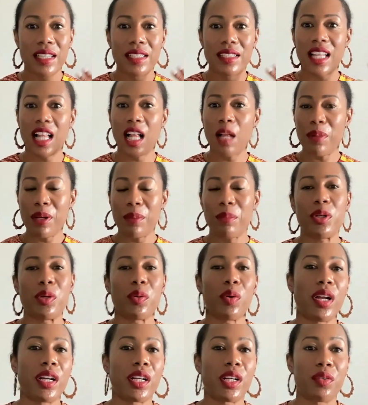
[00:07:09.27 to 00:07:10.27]
Tell people
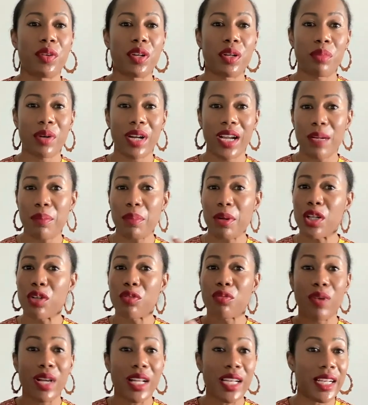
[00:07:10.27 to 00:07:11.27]
you're on a career break, but you're
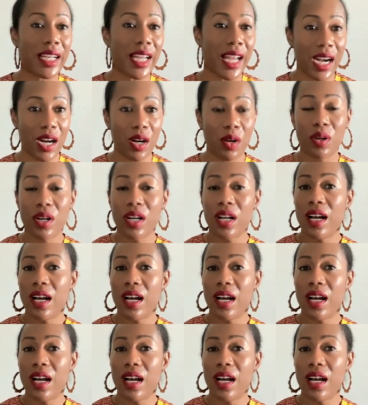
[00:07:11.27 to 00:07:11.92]
ready now.